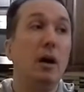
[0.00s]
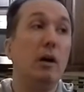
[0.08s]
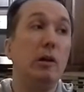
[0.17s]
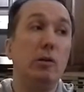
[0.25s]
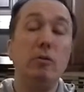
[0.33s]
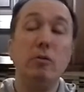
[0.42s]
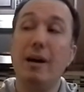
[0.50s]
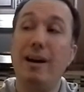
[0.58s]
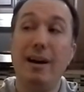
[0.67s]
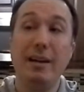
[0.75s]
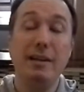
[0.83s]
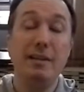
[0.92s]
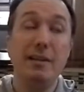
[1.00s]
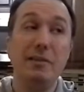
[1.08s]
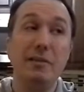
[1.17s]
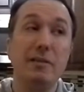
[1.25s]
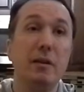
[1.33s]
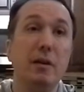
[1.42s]
a little
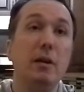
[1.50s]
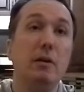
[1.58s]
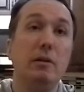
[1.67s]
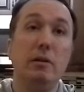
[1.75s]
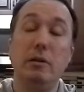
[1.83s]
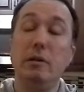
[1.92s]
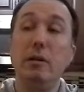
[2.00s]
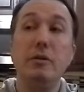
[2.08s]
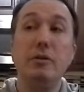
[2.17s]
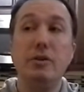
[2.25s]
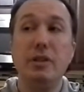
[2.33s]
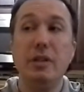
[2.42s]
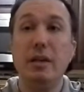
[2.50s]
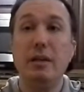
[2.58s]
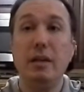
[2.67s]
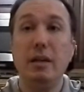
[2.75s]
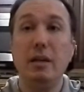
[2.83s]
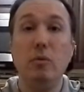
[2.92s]
kindness, a little
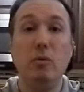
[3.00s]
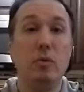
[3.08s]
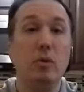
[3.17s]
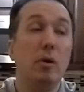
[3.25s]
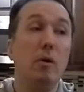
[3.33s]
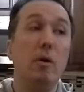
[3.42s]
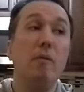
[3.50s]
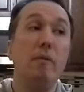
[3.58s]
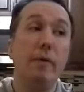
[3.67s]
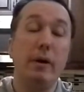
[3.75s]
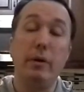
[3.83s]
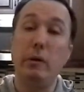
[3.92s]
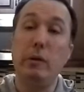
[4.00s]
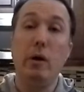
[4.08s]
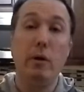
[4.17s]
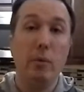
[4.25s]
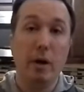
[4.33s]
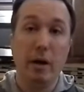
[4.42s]
understanding will go a very
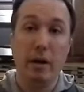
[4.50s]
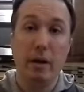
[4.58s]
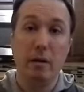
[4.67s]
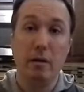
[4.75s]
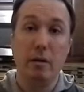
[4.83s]
long way.